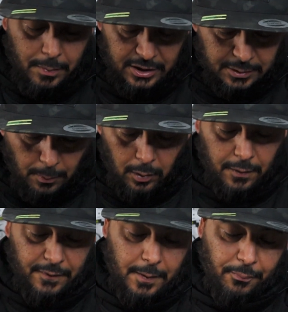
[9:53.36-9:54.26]
bit
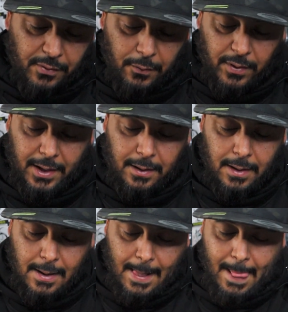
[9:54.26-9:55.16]
smaller than the pre-rigged.
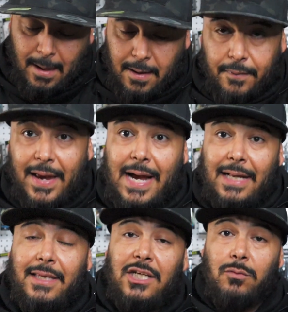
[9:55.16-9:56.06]
They
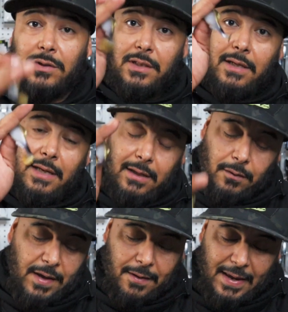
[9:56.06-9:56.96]
got these ones
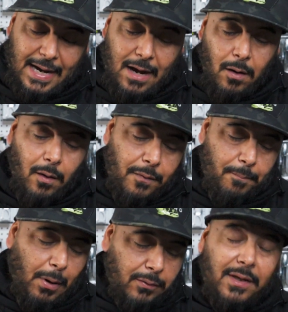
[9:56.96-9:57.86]
they
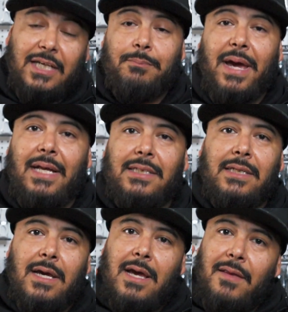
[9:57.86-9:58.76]
got both of these
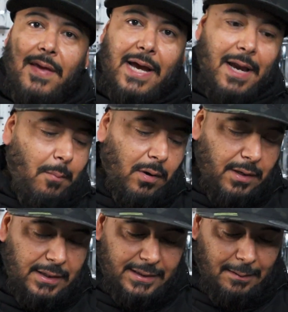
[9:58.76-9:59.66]
baits. They got them all
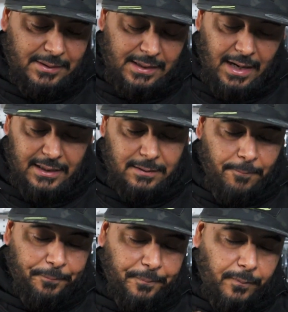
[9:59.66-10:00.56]
in the same
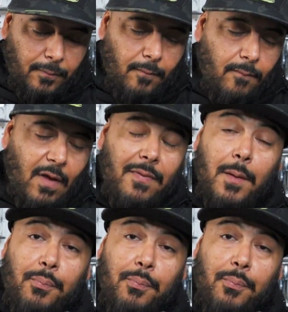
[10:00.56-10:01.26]
size. The